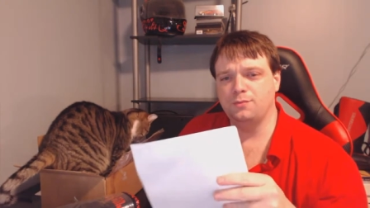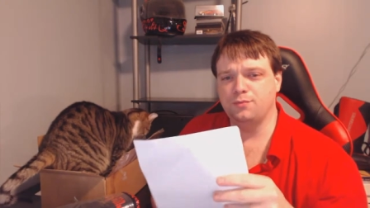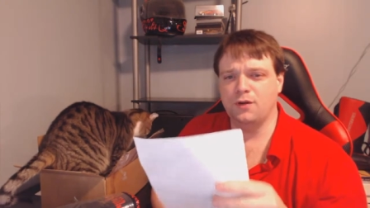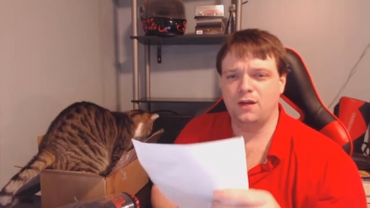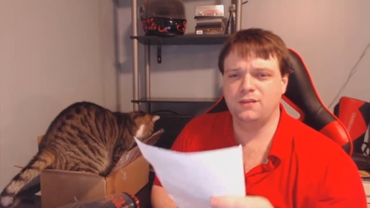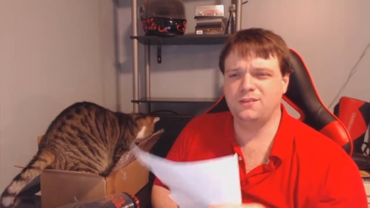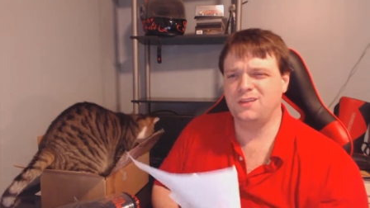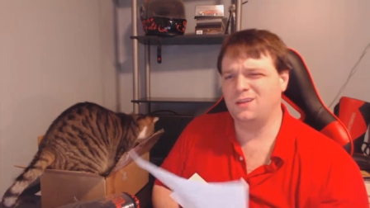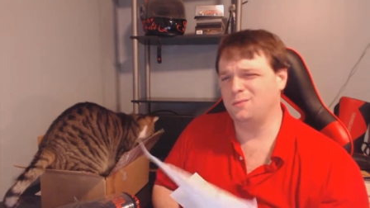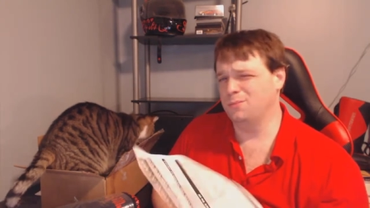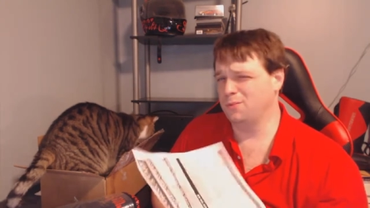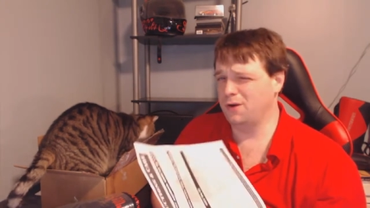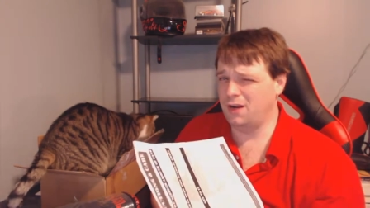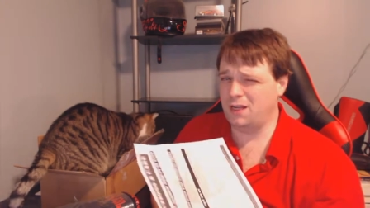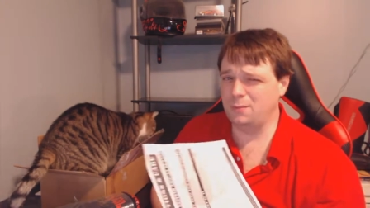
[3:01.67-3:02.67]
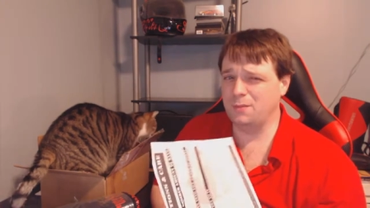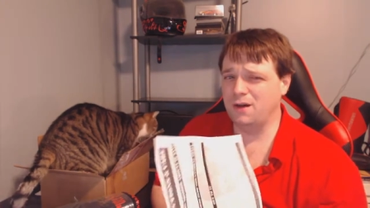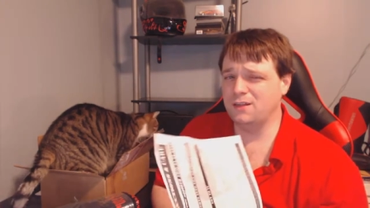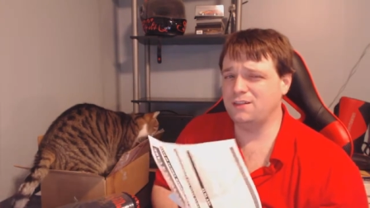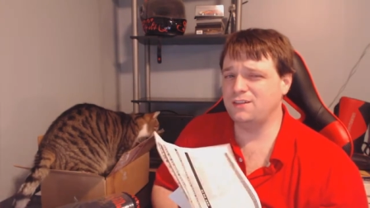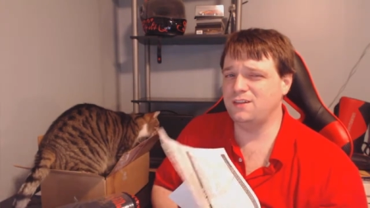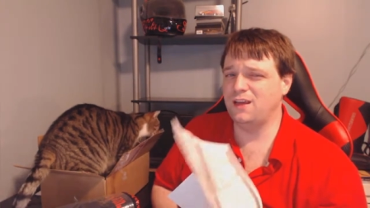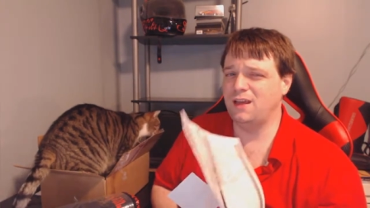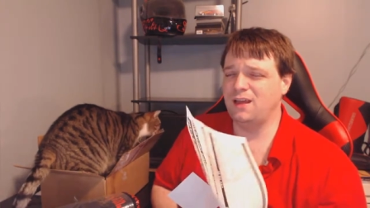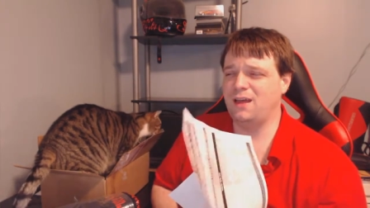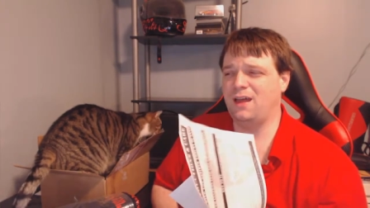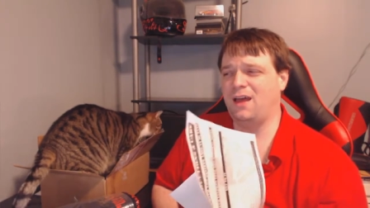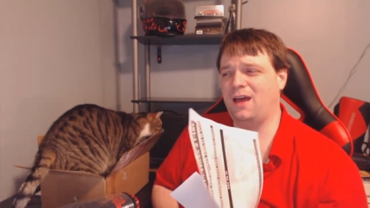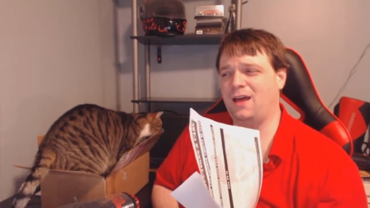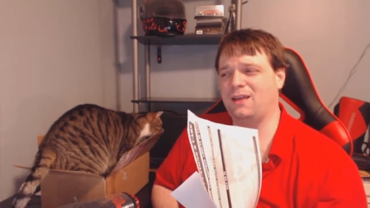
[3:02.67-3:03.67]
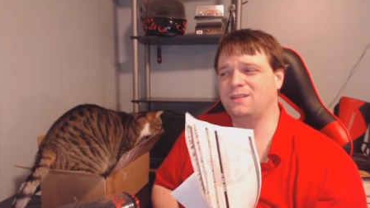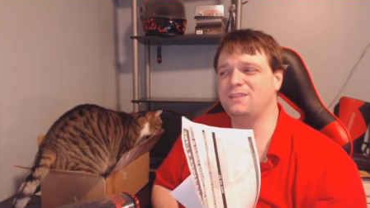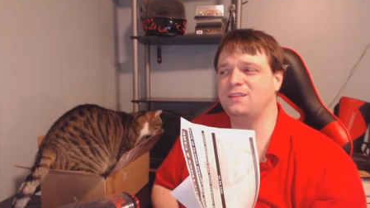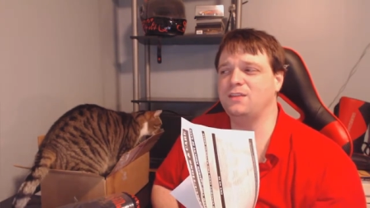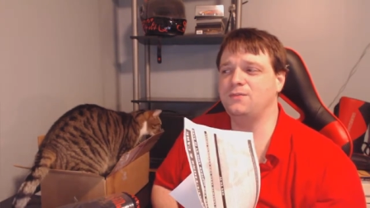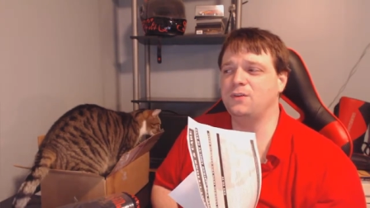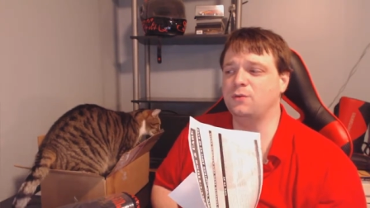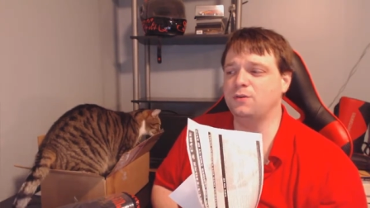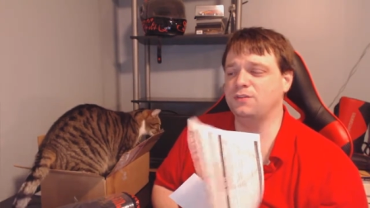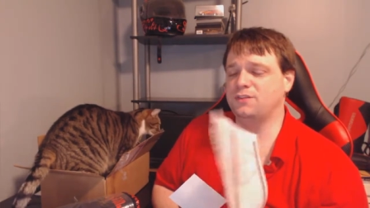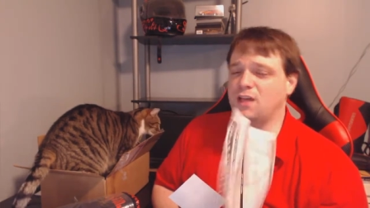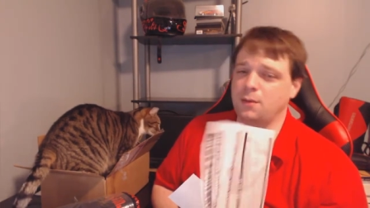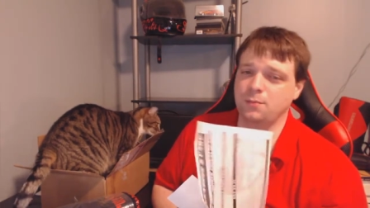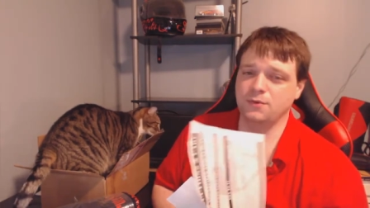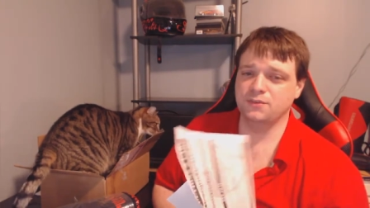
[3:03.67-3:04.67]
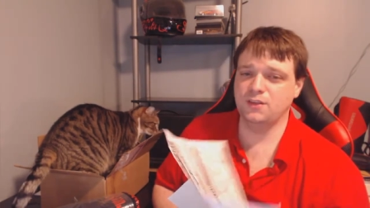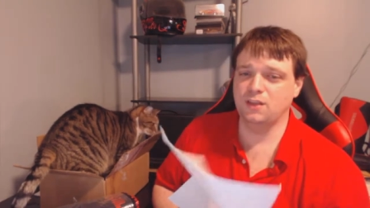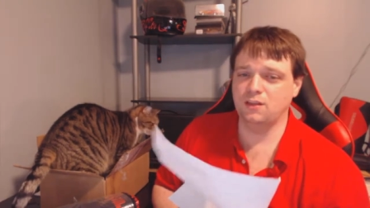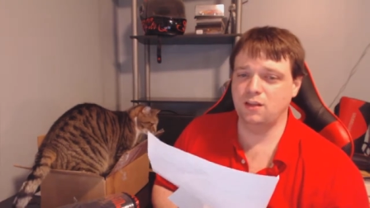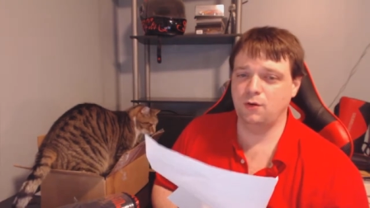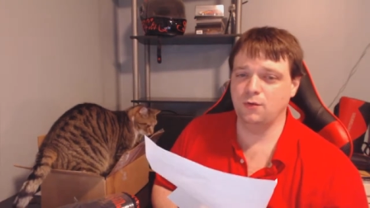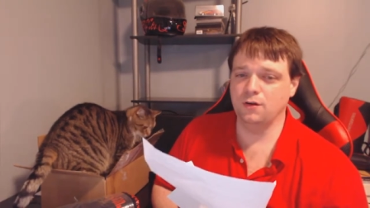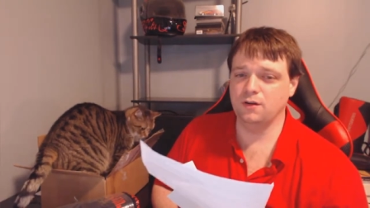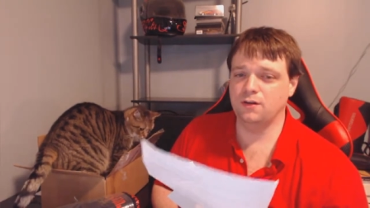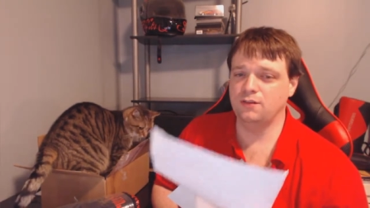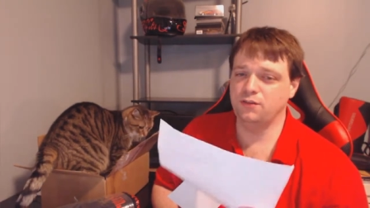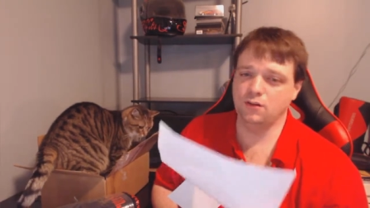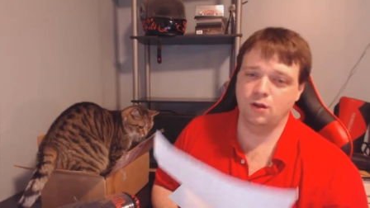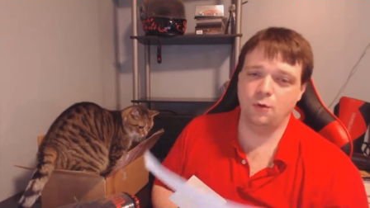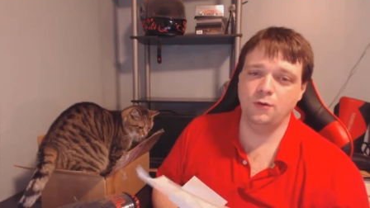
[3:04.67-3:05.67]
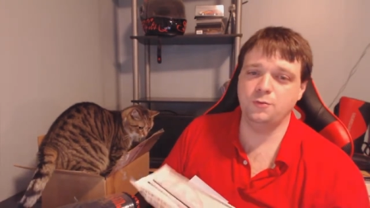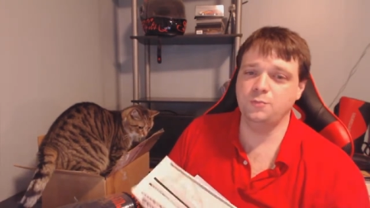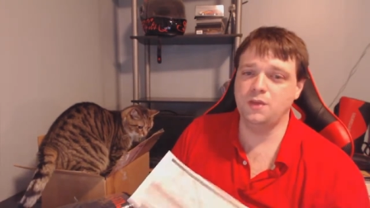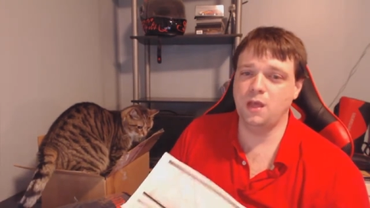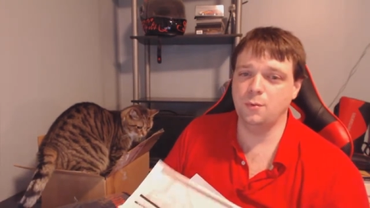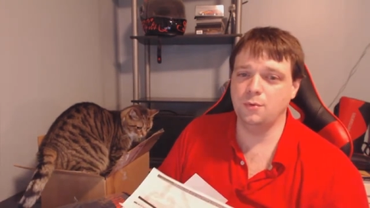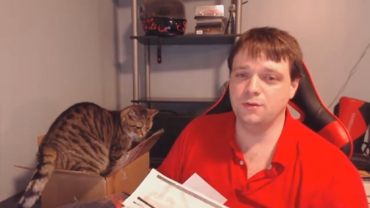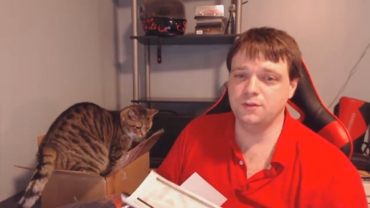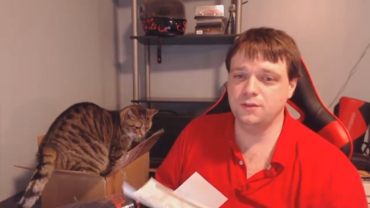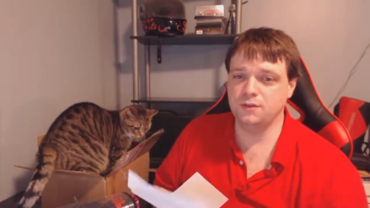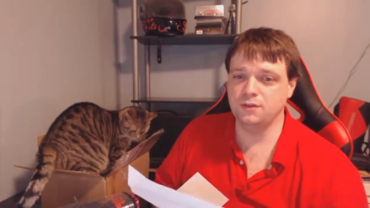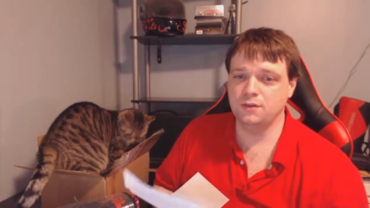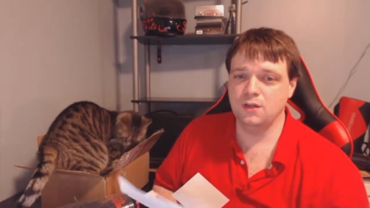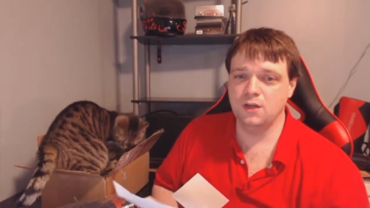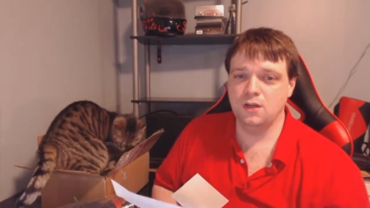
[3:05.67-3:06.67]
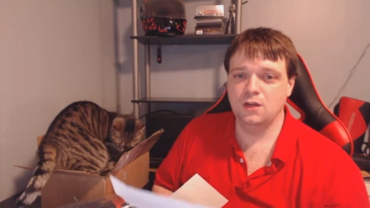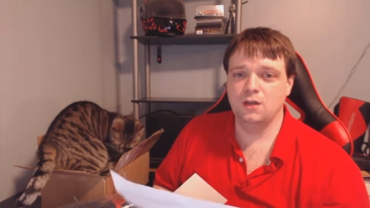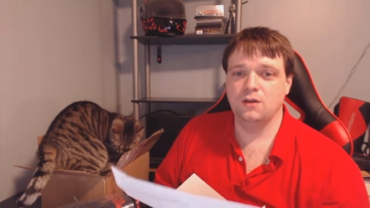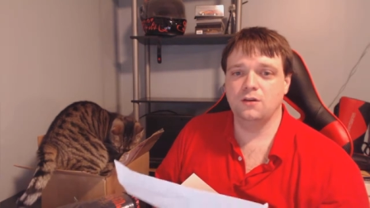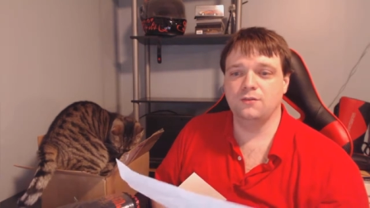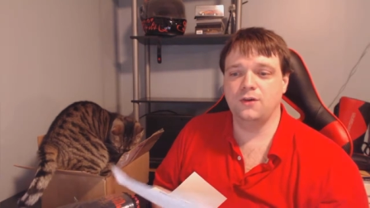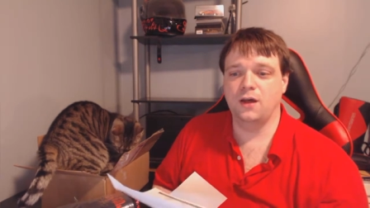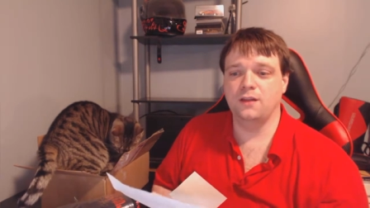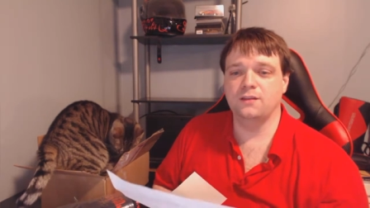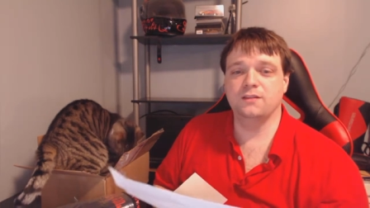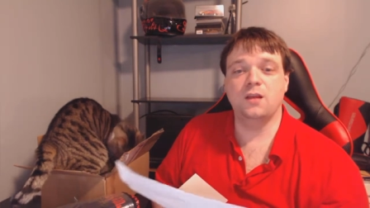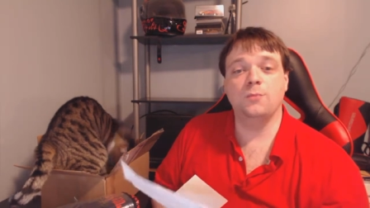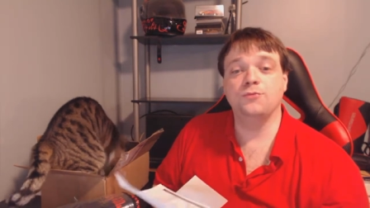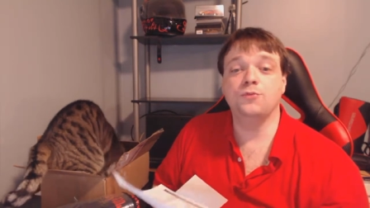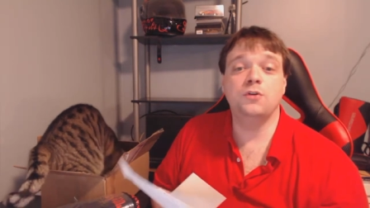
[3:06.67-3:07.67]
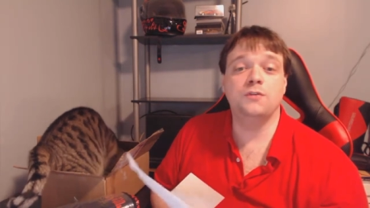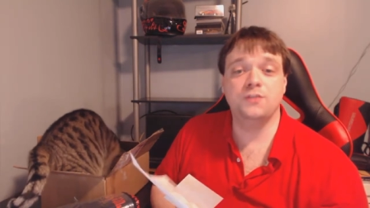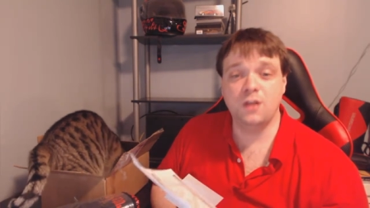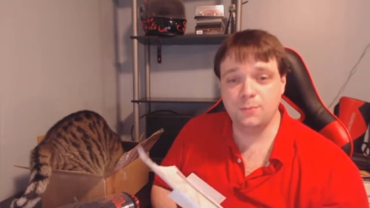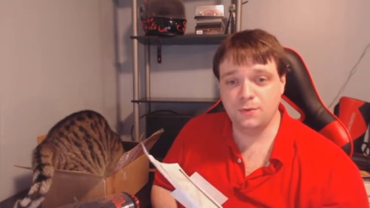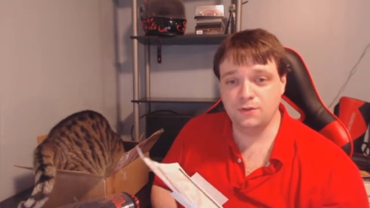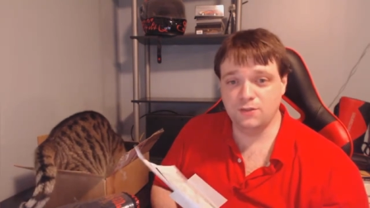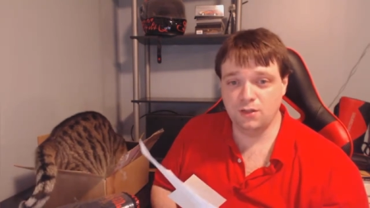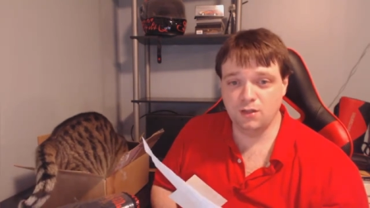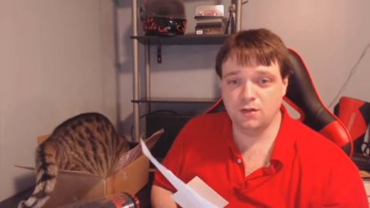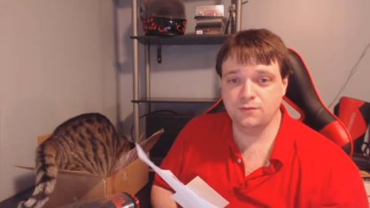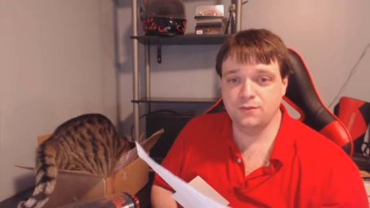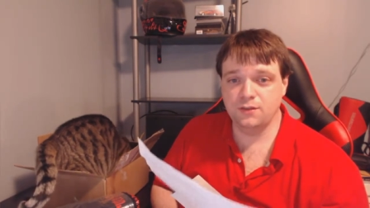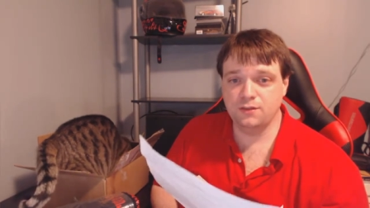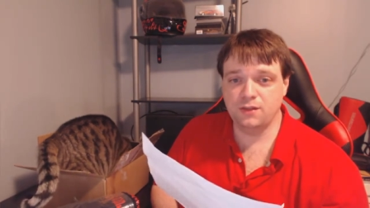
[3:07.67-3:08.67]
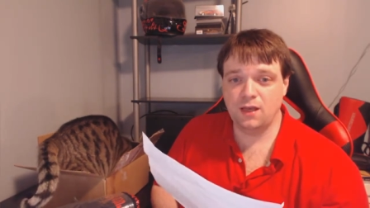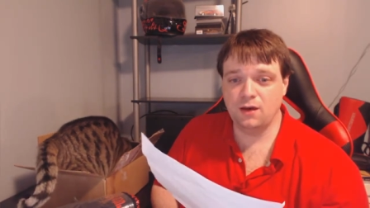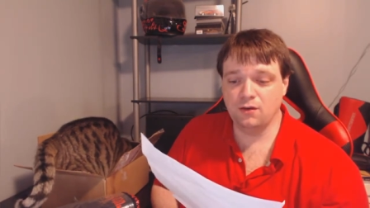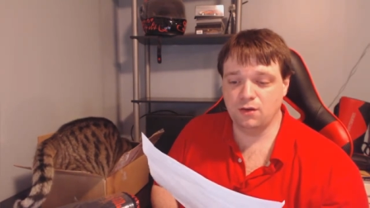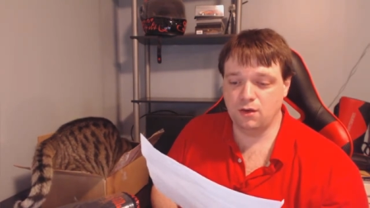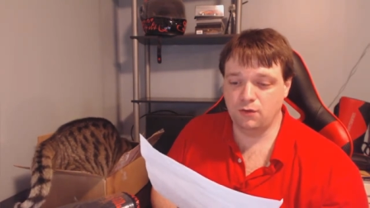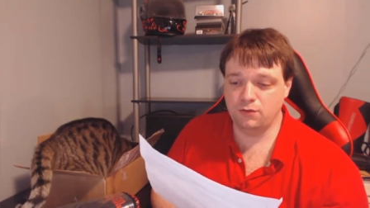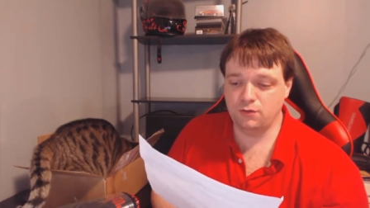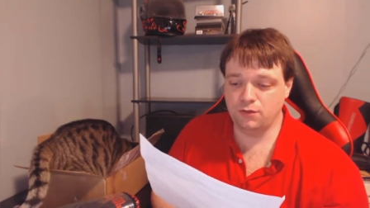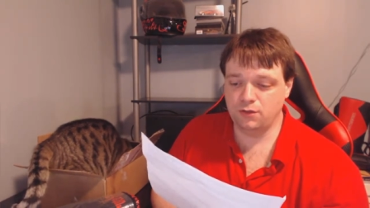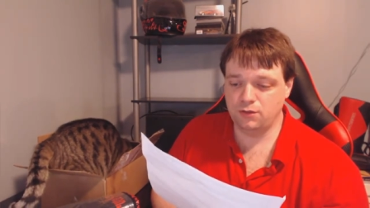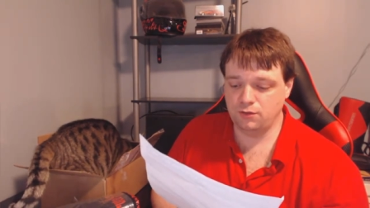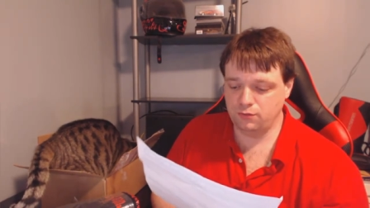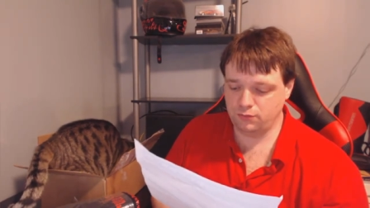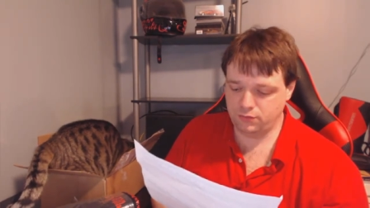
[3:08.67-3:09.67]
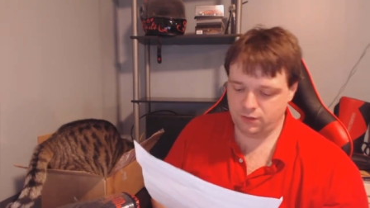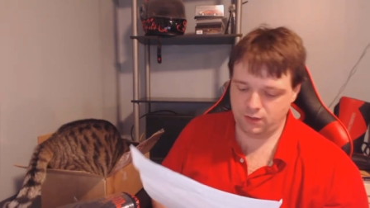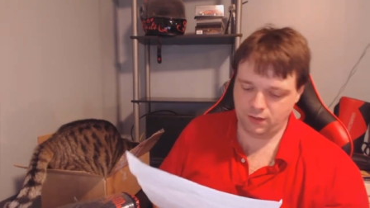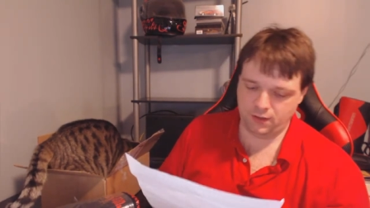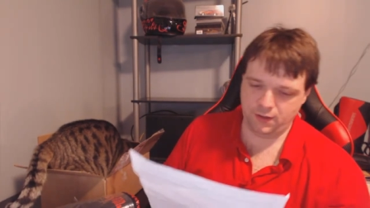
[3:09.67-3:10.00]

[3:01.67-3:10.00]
pricing pretty much as if it was 10% lower, because you'll always be able to find some sort of 10% off discount code you can use.